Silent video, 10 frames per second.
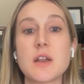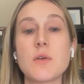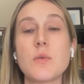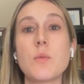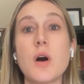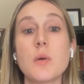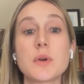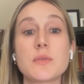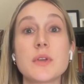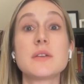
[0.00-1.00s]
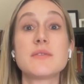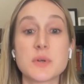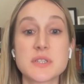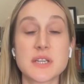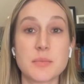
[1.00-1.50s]
that while we're
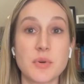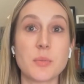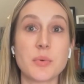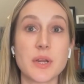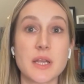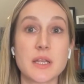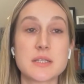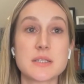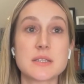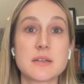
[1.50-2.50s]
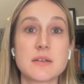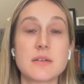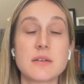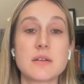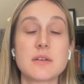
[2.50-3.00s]
reinforcing appropriate
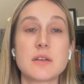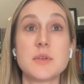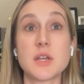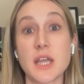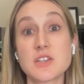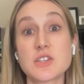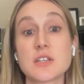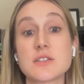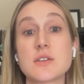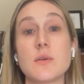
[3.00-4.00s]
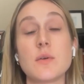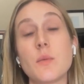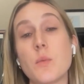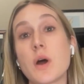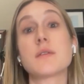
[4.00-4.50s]
communication, so
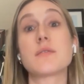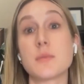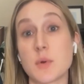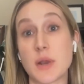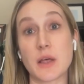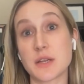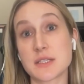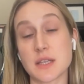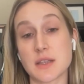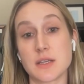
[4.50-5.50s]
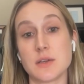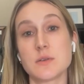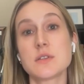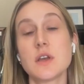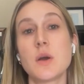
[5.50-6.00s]
one of the modalities that they
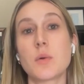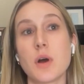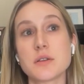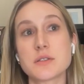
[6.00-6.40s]
use, we're